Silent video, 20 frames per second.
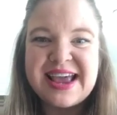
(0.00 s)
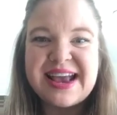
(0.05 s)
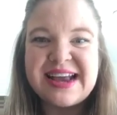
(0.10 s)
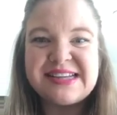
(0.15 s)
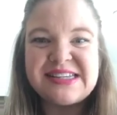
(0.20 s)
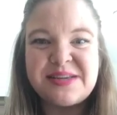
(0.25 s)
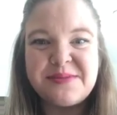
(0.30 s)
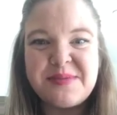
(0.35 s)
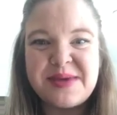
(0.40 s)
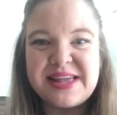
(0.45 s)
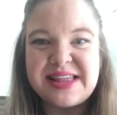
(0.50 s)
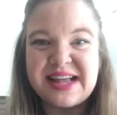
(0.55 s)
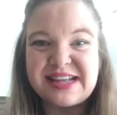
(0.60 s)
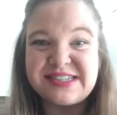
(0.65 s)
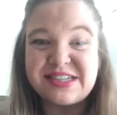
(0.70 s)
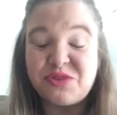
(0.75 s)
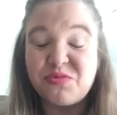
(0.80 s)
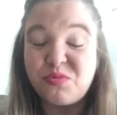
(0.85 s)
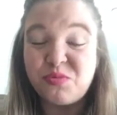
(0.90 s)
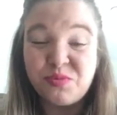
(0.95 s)
And to me,
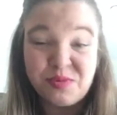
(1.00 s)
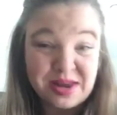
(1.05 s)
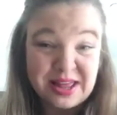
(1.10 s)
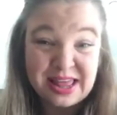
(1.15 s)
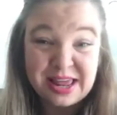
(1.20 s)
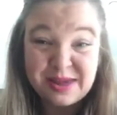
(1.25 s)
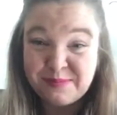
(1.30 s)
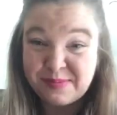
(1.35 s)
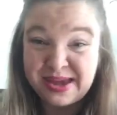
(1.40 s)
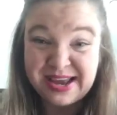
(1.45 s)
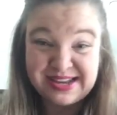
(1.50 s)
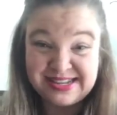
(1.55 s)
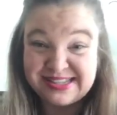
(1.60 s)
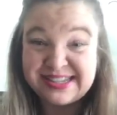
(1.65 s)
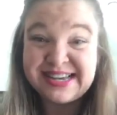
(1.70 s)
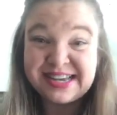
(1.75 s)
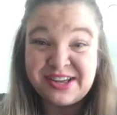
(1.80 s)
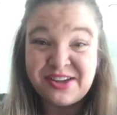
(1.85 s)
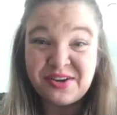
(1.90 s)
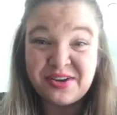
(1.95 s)
that's a really big
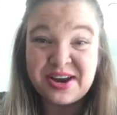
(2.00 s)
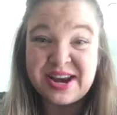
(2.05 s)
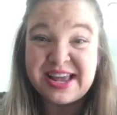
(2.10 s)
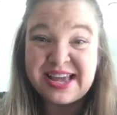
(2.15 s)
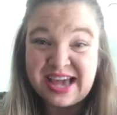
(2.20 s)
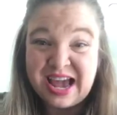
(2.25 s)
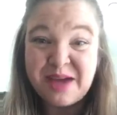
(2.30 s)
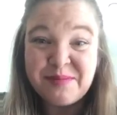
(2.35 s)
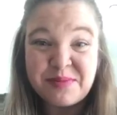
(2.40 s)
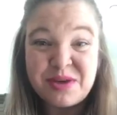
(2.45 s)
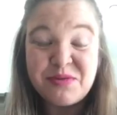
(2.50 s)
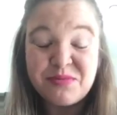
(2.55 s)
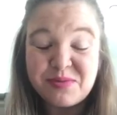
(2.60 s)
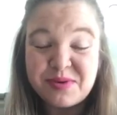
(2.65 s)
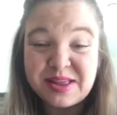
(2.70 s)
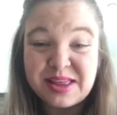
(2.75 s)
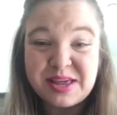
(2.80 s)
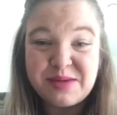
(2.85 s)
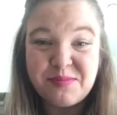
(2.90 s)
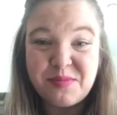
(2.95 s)
deal. And it kept me
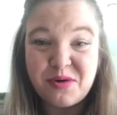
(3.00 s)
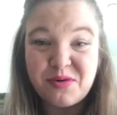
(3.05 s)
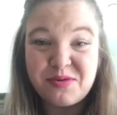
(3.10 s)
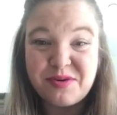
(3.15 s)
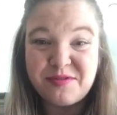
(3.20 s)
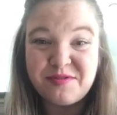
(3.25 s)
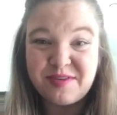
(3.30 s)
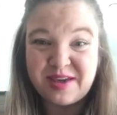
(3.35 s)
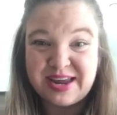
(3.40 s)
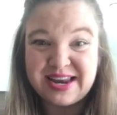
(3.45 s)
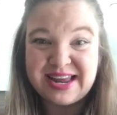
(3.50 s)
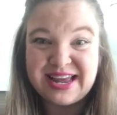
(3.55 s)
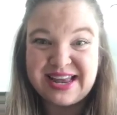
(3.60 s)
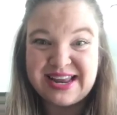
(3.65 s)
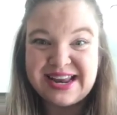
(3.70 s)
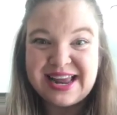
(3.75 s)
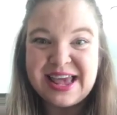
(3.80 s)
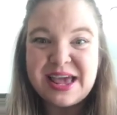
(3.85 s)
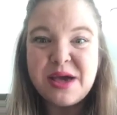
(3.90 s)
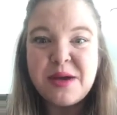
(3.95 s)
really
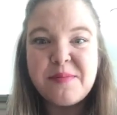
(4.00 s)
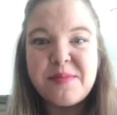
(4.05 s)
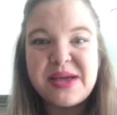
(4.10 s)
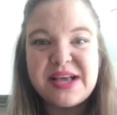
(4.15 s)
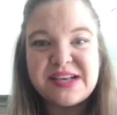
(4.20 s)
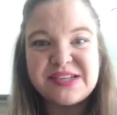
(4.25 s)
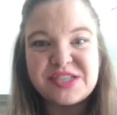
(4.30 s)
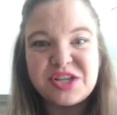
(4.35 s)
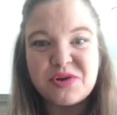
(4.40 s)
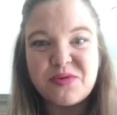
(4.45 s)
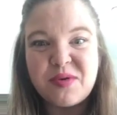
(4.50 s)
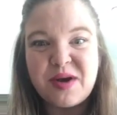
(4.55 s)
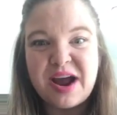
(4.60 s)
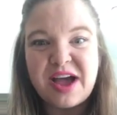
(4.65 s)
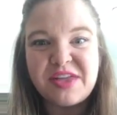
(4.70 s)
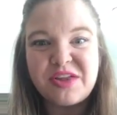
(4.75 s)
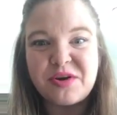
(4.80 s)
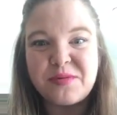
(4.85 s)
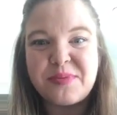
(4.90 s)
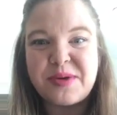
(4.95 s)
motivated because there were
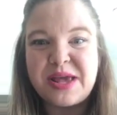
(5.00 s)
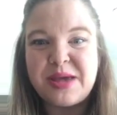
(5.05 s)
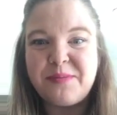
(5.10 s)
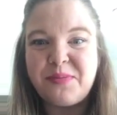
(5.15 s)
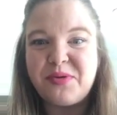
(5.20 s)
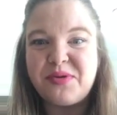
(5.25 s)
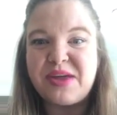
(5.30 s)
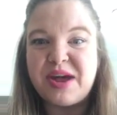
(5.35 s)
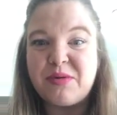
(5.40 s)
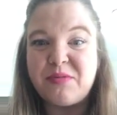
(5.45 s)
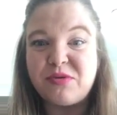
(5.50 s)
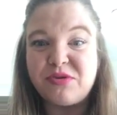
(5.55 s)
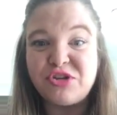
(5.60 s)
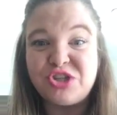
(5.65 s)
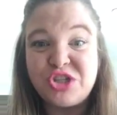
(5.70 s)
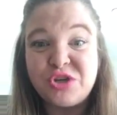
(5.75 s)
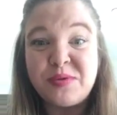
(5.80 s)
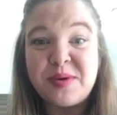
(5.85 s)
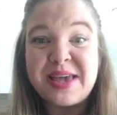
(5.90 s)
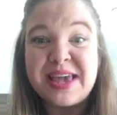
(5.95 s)
other people that were
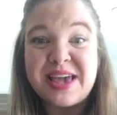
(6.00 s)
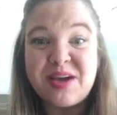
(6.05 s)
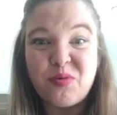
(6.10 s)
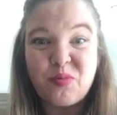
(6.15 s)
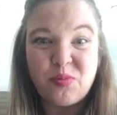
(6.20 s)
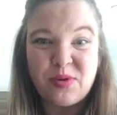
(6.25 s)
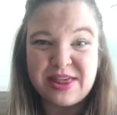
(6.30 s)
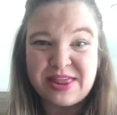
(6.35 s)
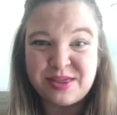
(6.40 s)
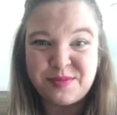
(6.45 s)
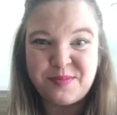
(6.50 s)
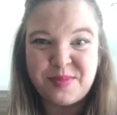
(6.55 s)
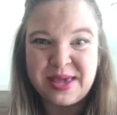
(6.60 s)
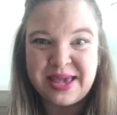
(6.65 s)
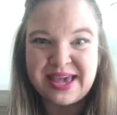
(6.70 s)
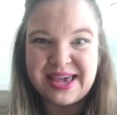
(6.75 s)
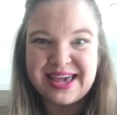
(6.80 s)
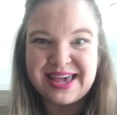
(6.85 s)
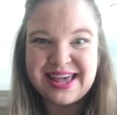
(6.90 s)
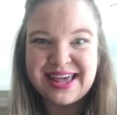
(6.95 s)
doing it with
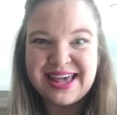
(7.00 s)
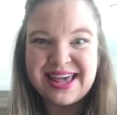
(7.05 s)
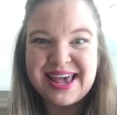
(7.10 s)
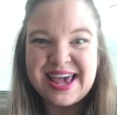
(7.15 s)
me.